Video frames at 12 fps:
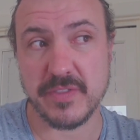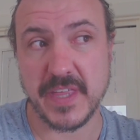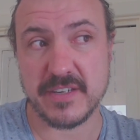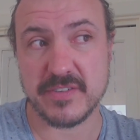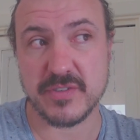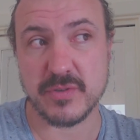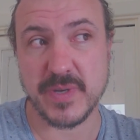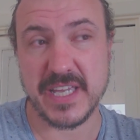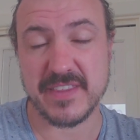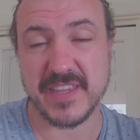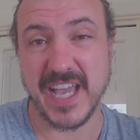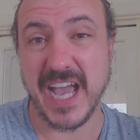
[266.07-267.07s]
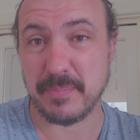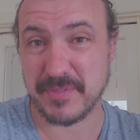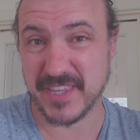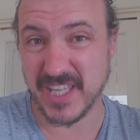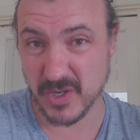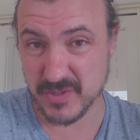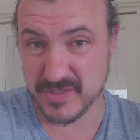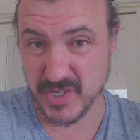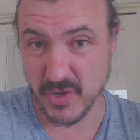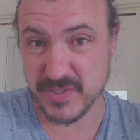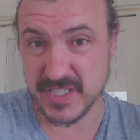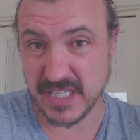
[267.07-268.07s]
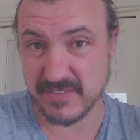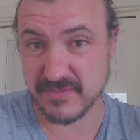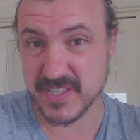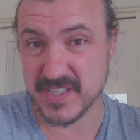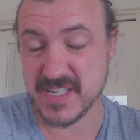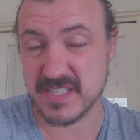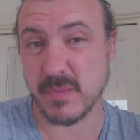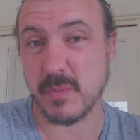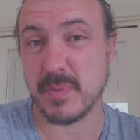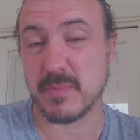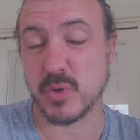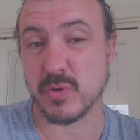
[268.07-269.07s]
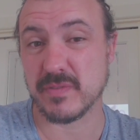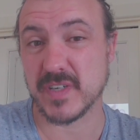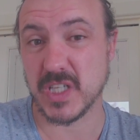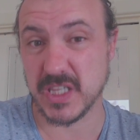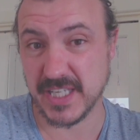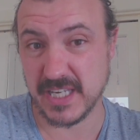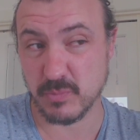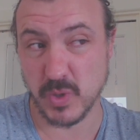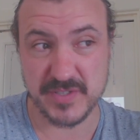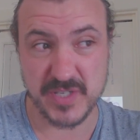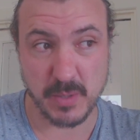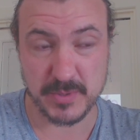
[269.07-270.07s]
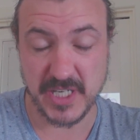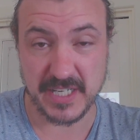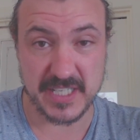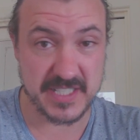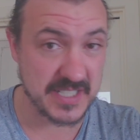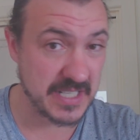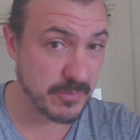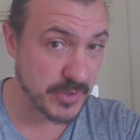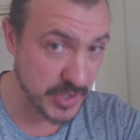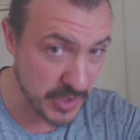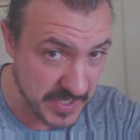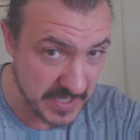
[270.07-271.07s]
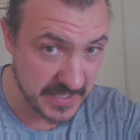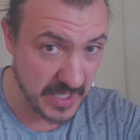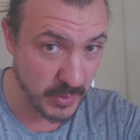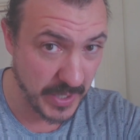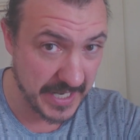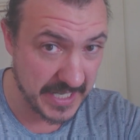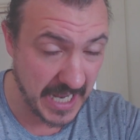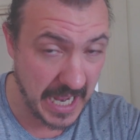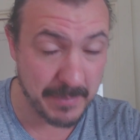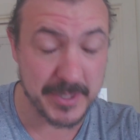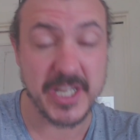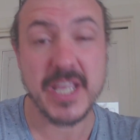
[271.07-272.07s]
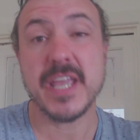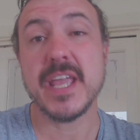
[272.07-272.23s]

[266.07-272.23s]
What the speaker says: to either up the ozone to give the system a bit more of a clean while simultaneously reducing the organic carbon